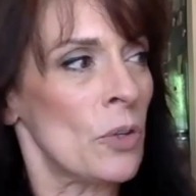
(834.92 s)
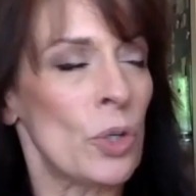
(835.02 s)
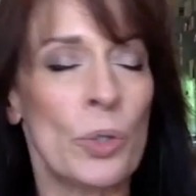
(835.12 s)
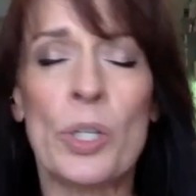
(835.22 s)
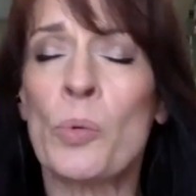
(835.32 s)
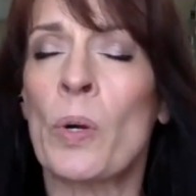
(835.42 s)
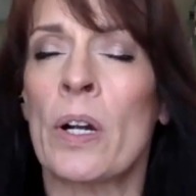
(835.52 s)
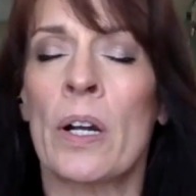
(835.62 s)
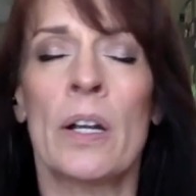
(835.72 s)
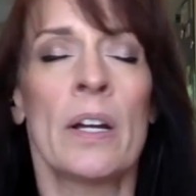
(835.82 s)
Who you
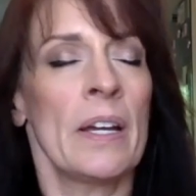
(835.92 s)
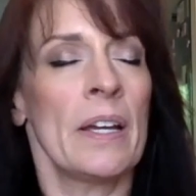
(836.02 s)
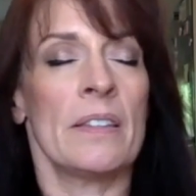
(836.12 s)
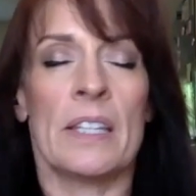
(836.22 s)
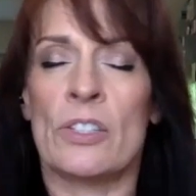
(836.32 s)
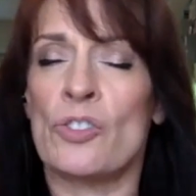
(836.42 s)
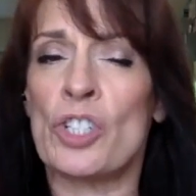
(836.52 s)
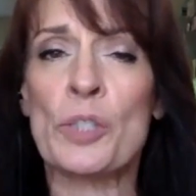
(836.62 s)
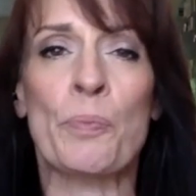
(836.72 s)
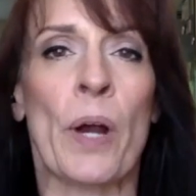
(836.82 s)
were, this
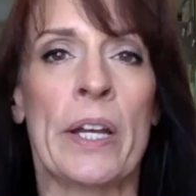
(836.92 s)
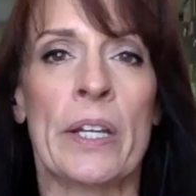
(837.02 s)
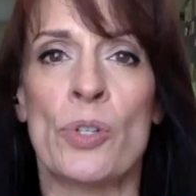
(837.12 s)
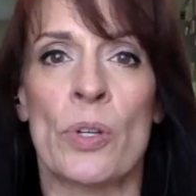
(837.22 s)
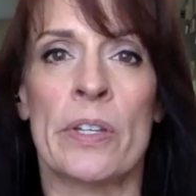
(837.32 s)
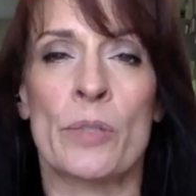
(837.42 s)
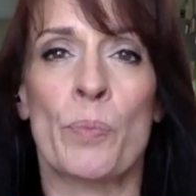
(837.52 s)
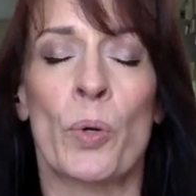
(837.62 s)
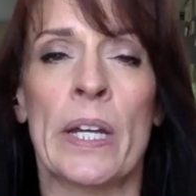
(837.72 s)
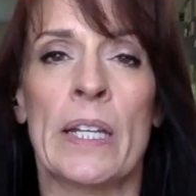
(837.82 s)
just brought you to this
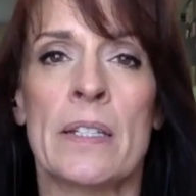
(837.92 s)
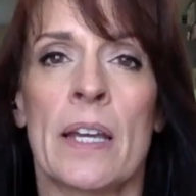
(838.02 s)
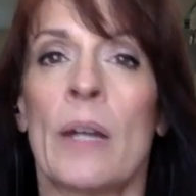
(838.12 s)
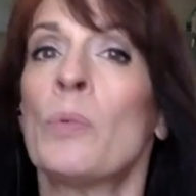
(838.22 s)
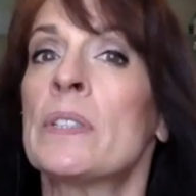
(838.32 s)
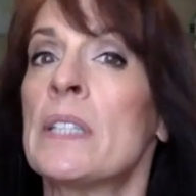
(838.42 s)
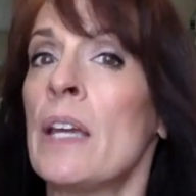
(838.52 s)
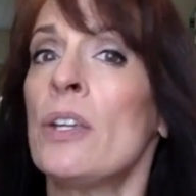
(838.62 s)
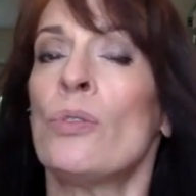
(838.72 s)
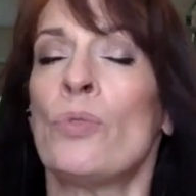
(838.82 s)
point, and it will
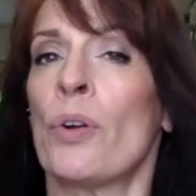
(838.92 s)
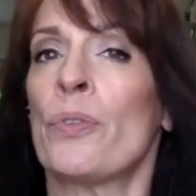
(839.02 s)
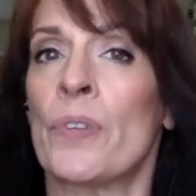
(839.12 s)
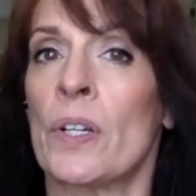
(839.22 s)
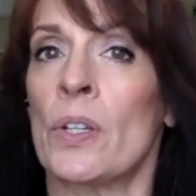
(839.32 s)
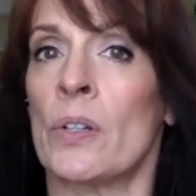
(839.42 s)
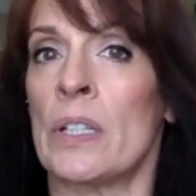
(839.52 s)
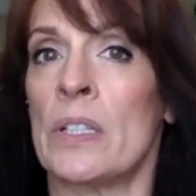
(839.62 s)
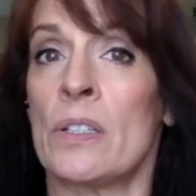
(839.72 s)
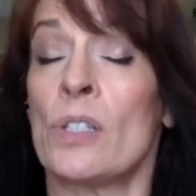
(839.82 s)
take you no further
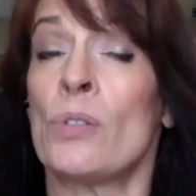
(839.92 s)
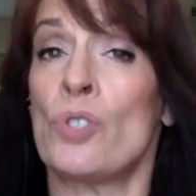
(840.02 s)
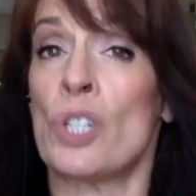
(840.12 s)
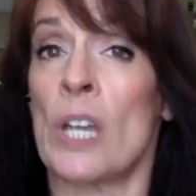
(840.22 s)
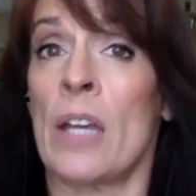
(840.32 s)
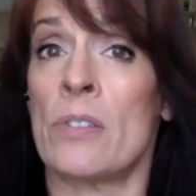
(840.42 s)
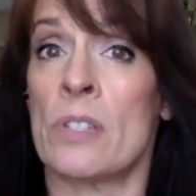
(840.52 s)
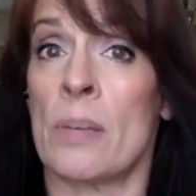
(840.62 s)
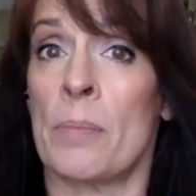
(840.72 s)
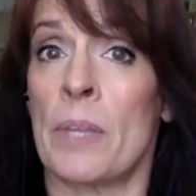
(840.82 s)
until you change
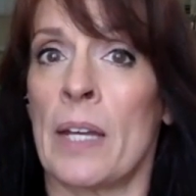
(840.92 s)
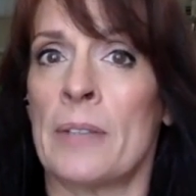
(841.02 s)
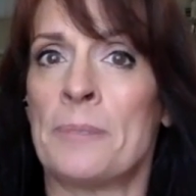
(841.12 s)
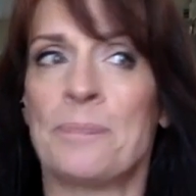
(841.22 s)
something.